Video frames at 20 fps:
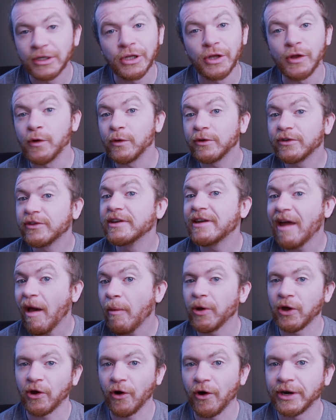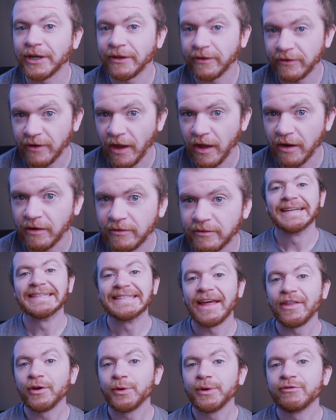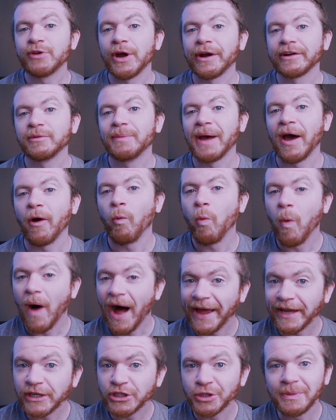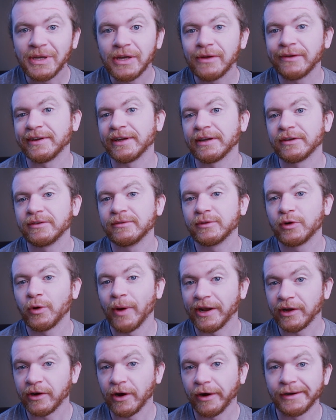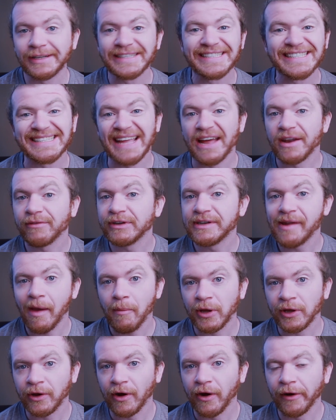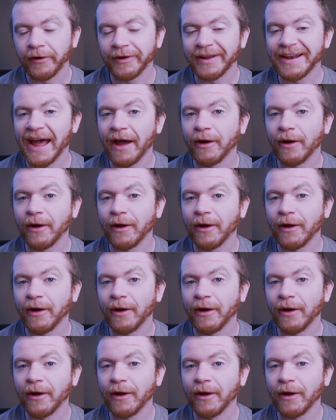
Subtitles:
Use the debit card instead. Now that we've talked about why you should be using a credit card instead of a debit card and